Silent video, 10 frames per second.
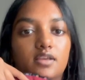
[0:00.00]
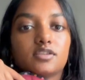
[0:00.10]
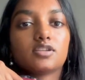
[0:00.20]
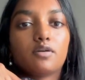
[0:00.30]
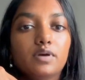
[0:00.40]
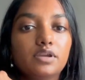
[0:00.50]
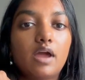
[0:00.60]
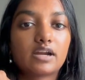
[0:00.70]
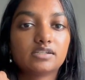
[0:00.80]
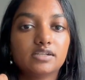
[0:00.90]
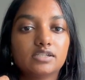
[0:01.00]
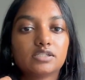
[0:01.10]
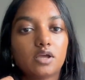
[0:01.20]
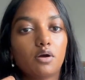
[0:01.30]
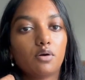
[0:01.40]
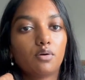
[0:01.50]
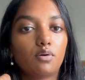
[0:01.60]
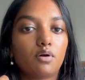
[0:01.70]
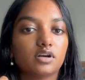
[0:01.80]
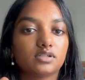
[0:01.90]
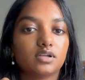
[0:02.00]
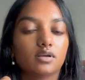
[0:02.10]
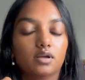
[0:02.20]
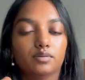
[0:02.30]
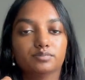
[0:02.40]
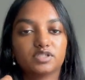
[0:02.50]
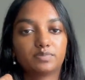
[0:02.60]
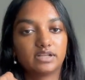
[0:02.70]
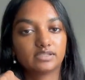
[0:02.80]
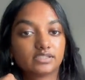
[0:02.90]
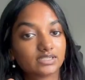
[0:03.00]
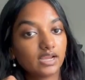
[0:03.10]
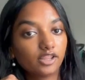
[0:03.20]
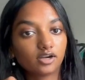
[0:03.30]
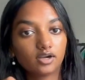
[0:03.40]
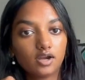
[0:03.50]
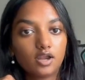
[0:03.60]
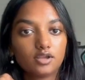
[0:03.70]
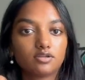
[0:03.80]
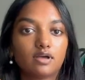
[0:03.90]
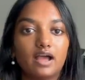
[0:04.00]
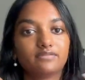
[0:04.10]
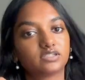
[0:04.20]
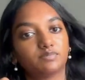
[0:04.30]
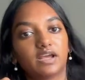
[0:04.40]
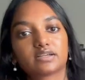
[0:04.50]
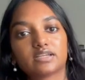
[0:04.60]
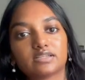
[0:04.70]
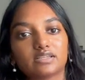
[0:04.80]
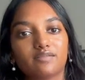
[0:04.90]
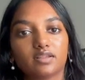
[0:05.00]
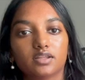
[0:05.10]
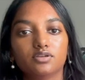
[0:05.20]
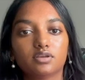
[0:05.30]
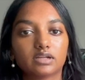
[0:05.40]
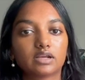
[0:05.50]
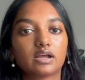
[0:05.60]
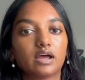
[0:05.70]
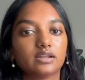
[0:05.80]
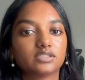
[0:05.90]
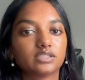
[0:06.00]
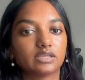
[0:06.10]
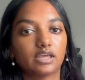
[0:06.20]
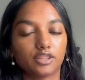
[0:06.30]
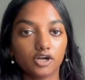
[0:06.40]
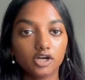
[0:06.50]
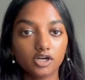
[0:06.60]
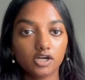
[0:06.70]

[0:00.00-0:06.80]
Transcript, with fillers: So when you actually sew or um, spray this together, you have some excess left and then you can cut it together.